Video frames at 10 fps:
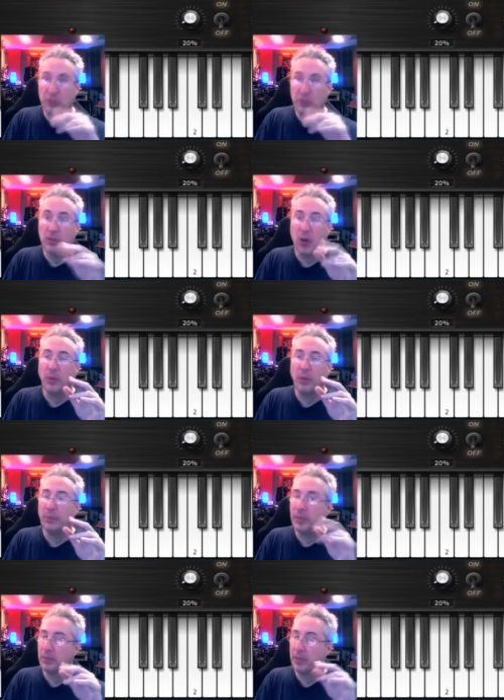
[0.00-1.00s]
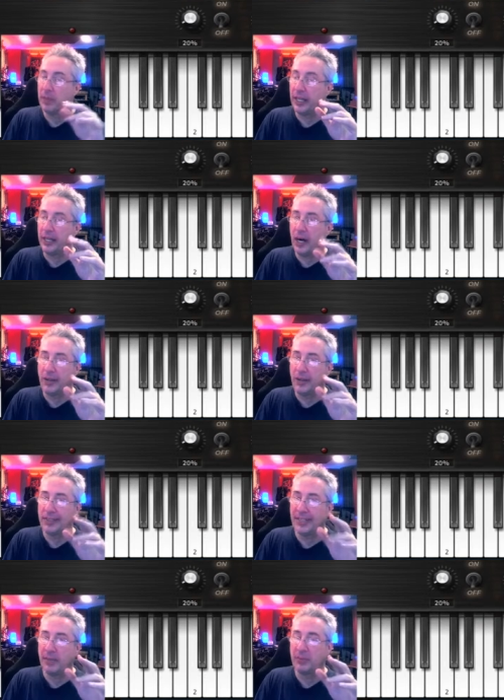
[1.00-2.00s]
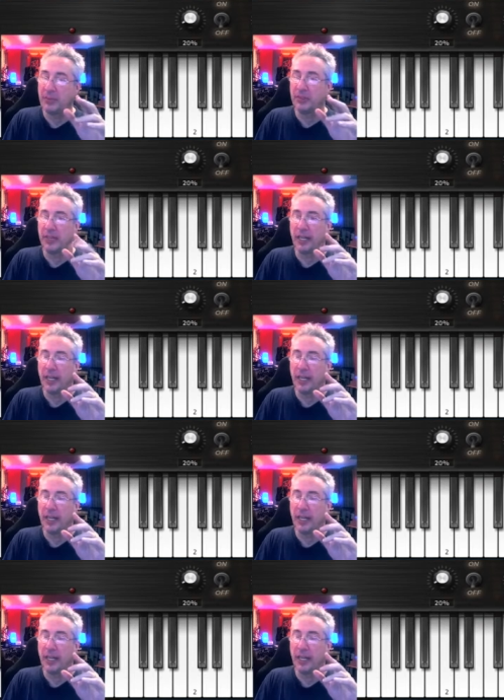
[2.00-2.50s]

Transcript: note being played on the same string,